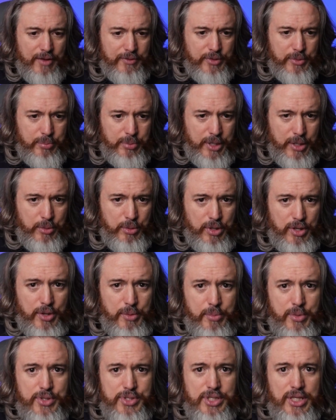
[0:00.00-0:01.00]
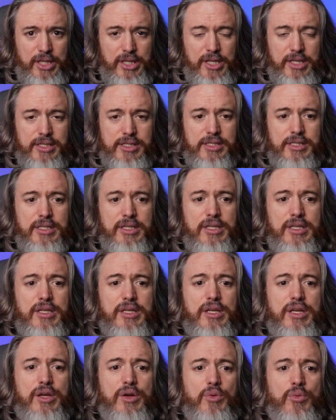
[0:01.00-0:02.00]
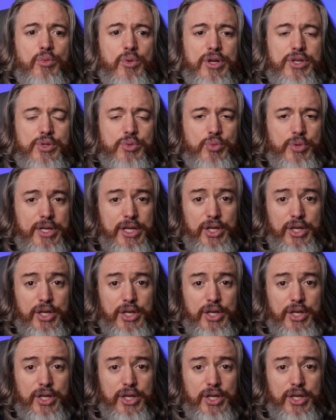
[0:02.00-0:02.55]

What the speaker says: to play one of the Brazilians, which we,